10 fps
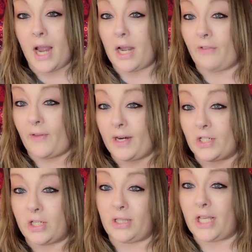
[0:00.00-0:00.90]
And I
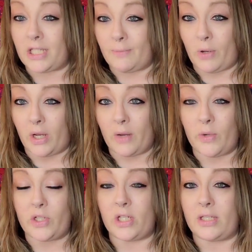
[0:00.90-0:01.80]
finished this
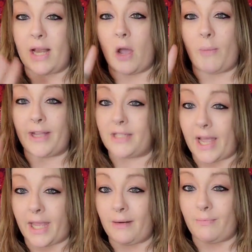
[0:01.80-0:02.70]
book, which is now my
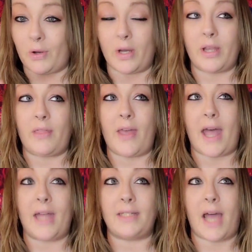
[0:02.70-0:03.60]
second book
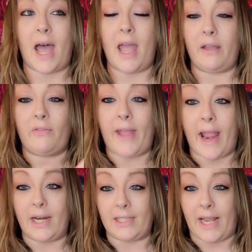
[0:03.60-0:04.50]
that I've
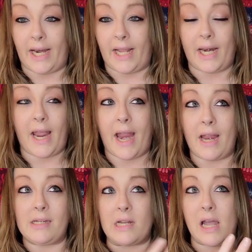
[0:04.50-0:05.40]
annotated,
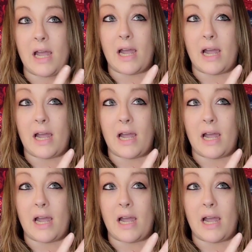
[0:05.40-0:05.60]
and